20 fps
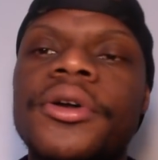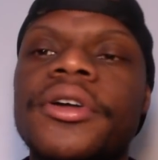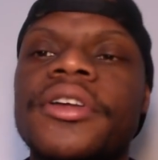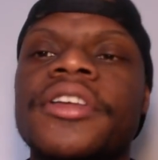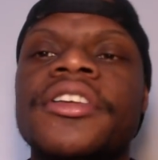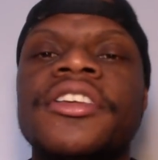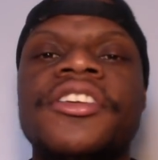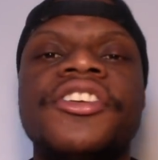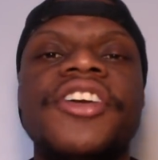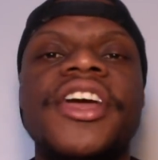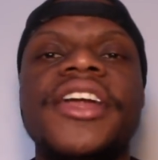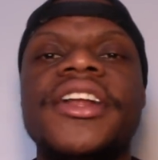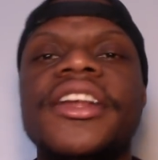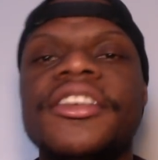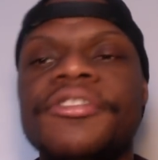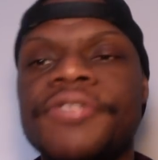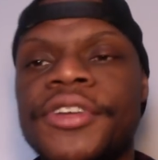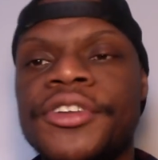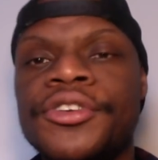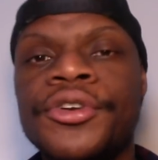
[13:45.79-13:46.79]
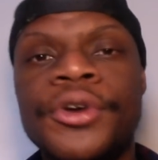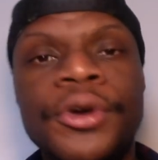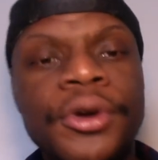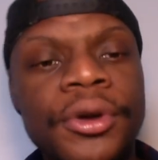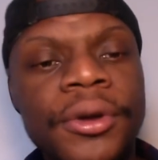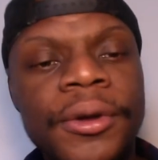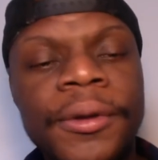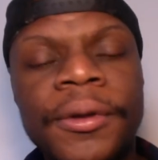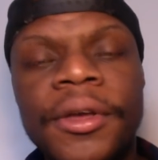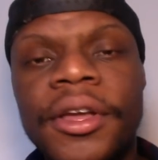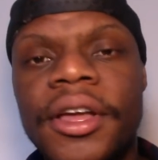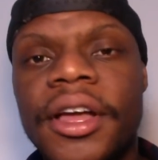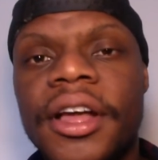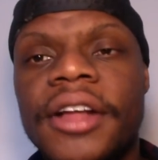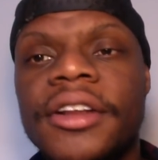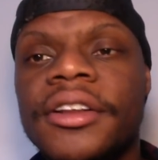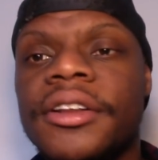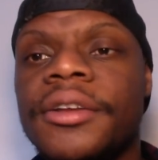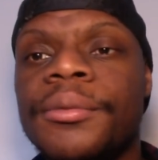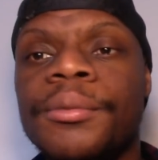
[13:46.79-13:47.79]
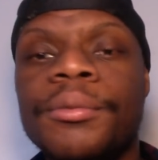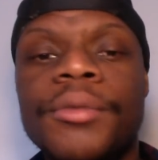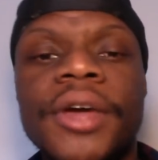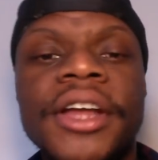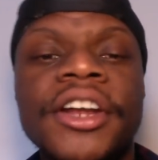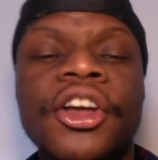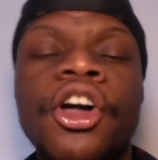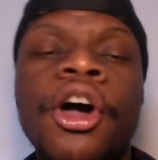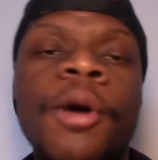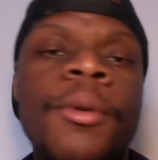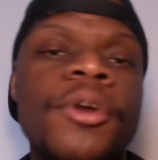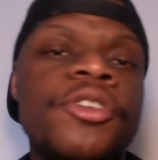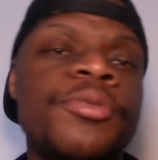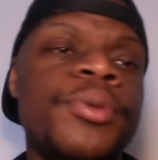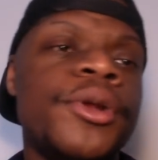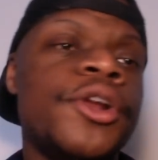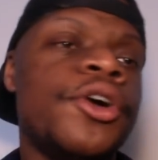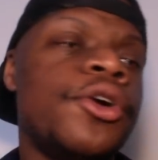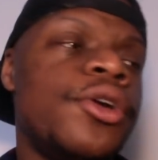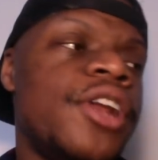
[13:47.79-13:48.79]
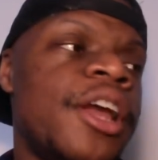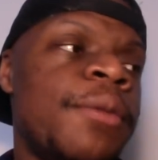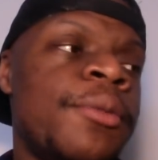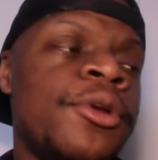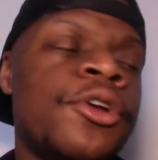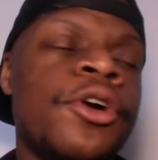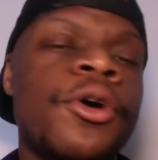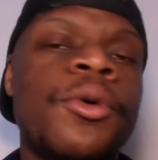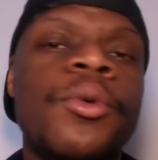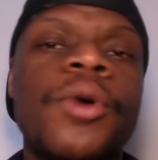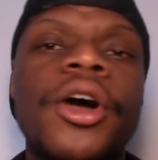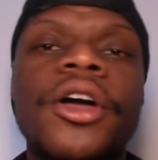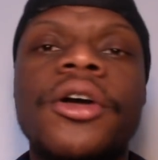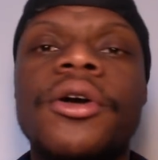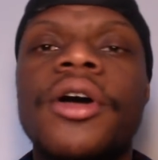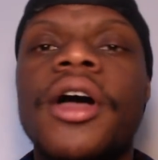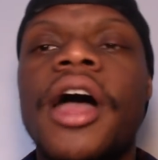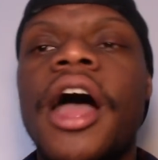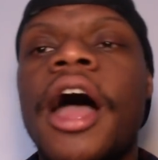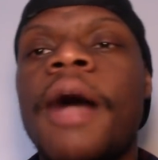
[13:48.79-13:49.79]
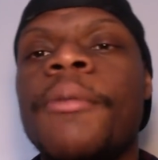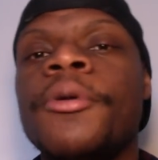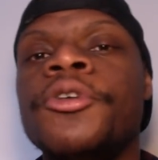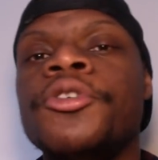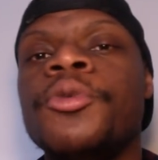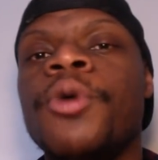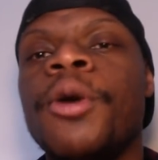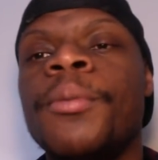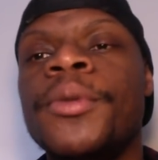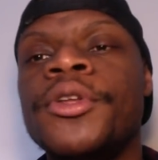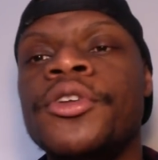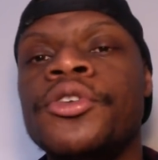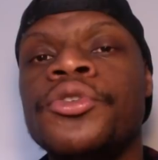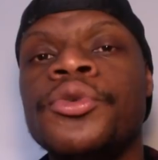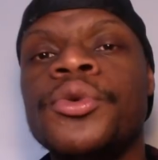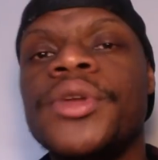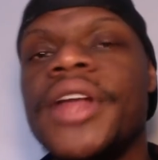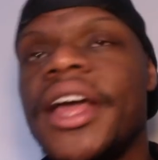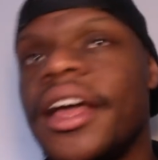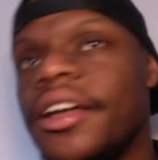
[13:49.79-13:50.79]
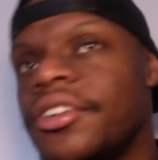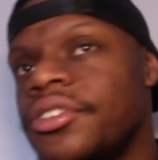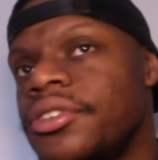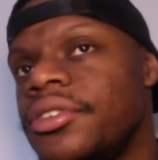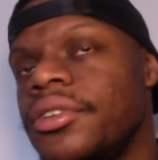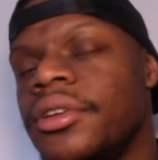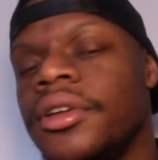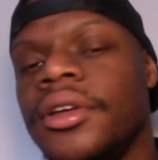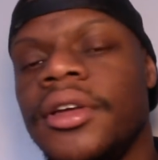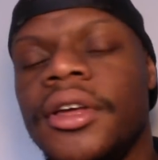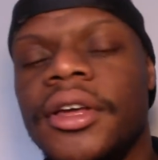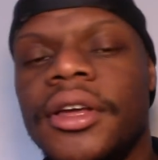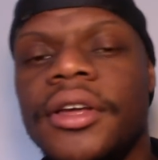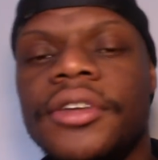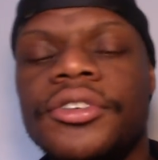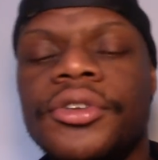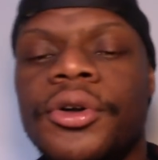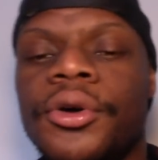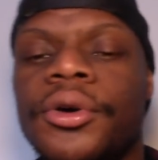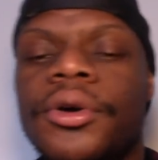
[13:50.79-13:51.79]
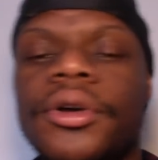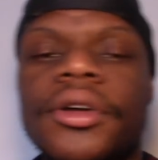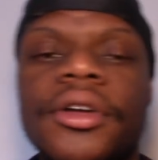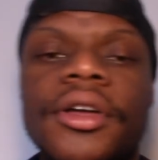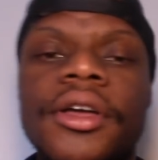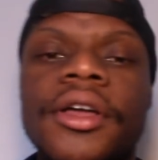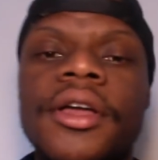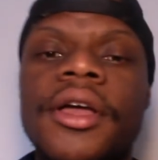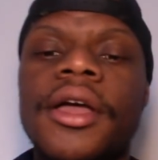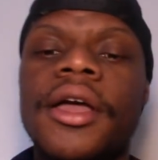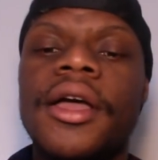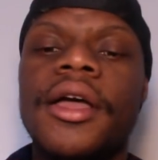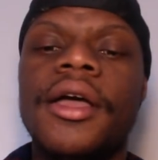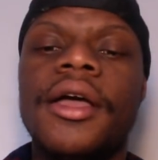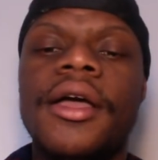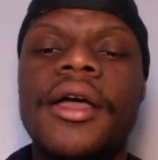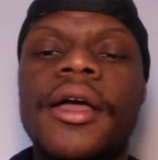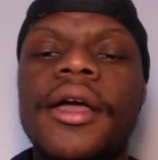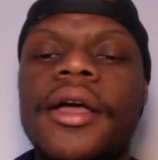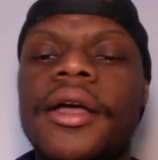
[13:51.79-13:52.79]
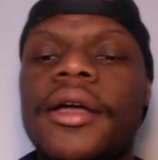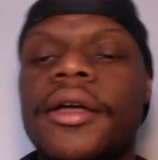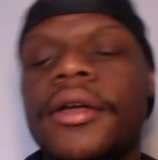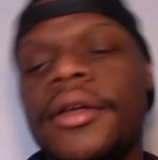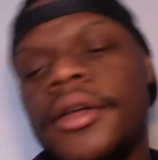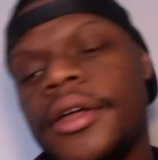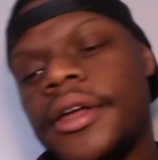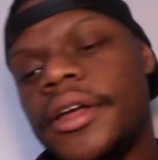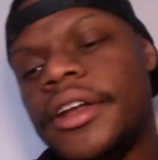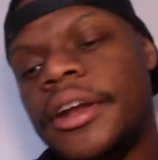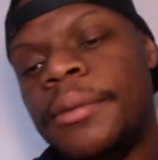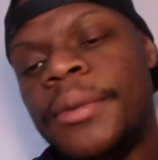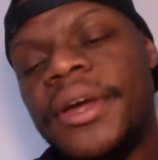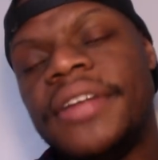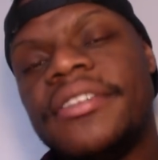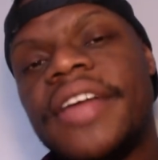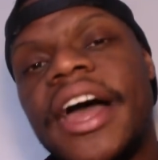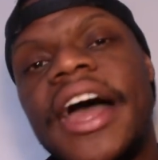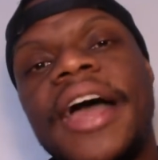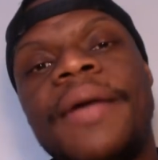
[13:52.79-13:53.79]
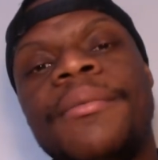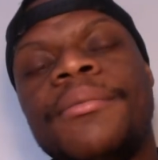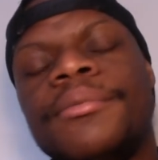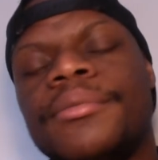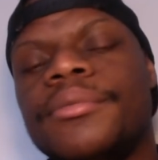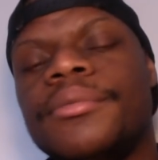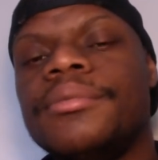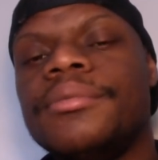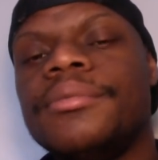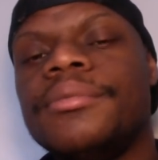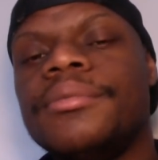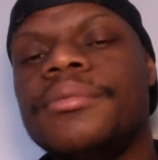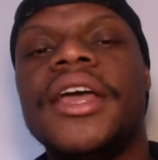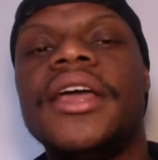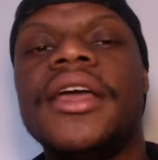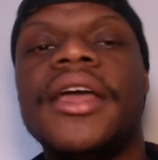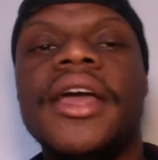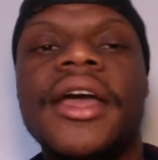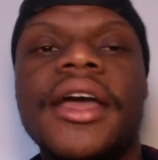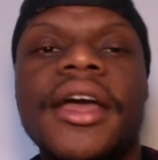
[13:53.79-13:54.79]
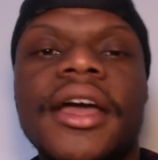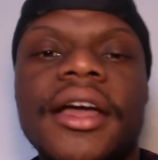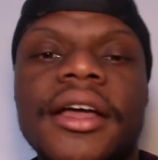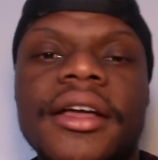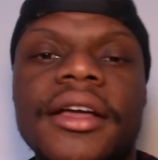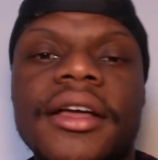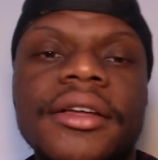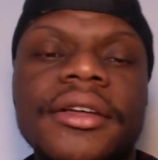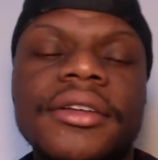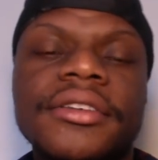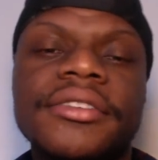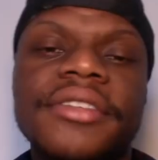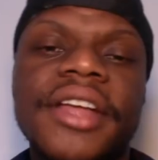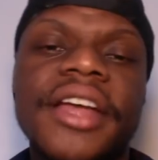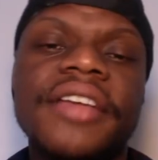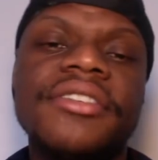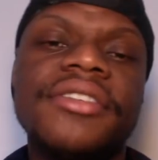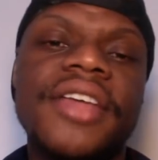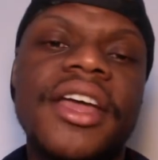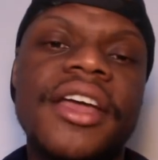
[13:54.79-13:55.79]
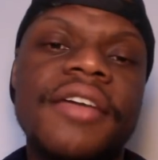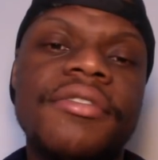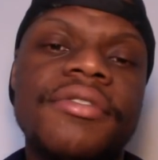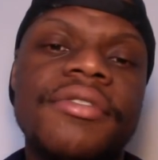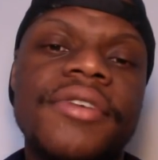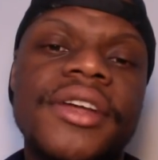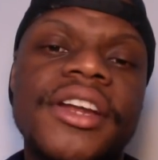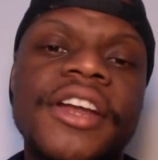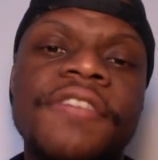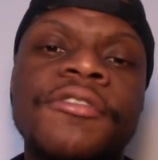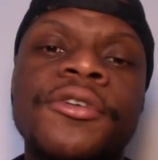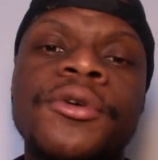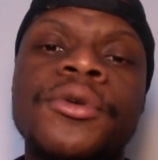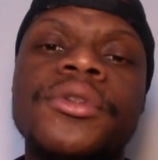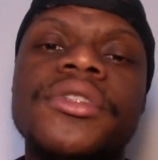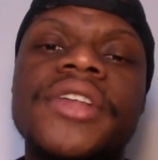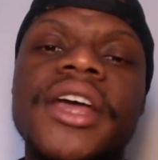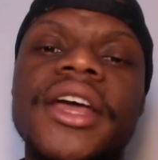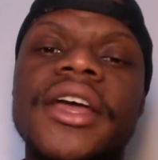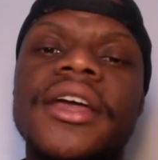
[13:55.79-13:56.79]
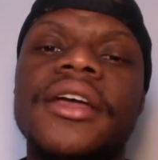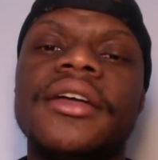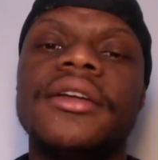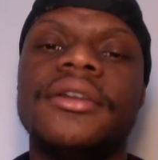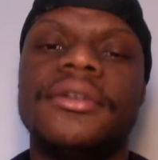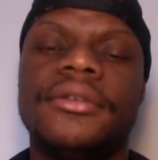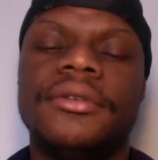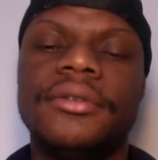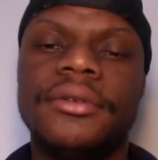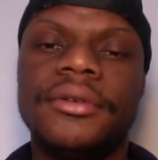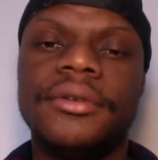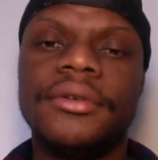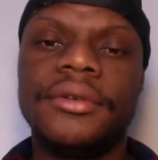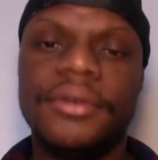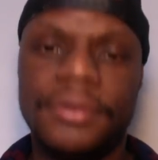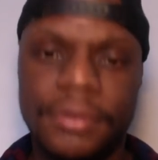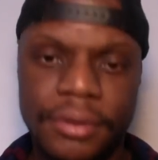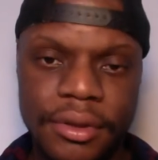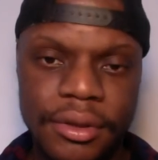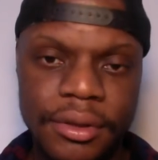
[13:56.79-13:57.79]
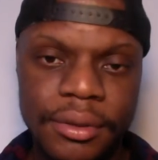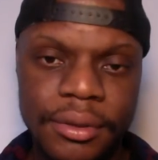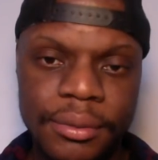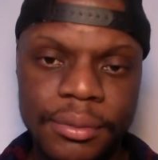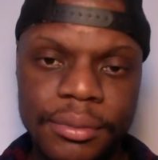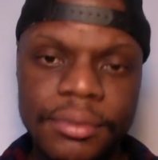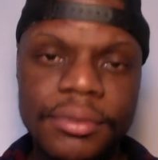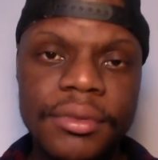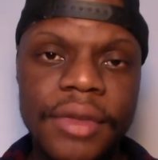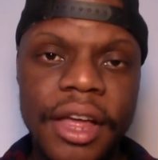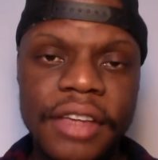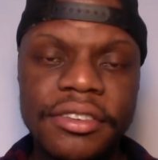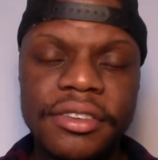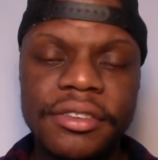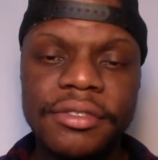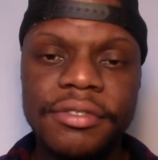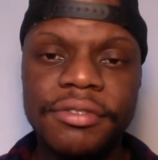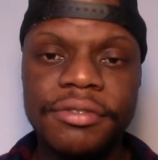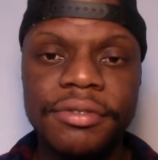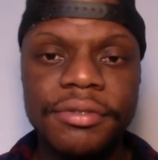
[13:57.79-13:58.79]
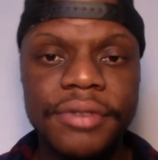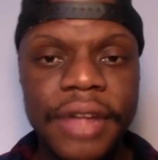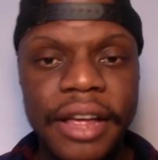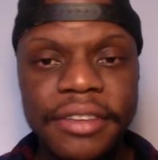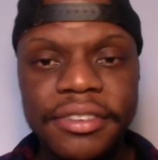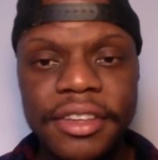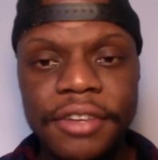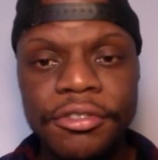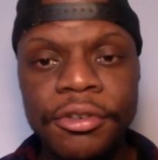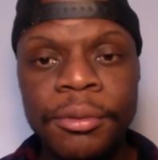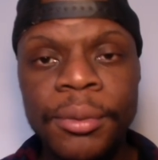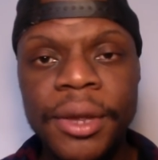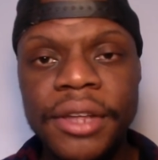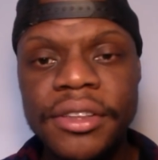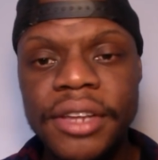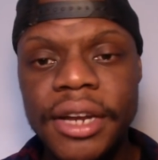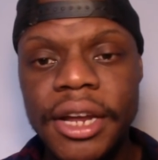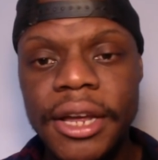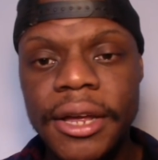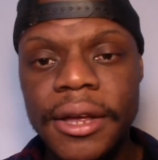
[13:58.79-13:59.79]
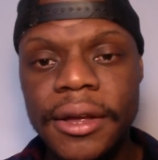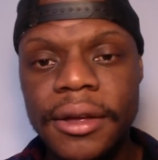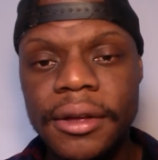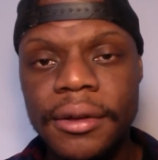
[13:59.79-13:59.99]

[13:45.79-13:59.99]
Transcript: share this video, and in the comments below, let me know what albums you want me to do next. So in the meantime, take care, stay safe, and have a good day. That's it for me today.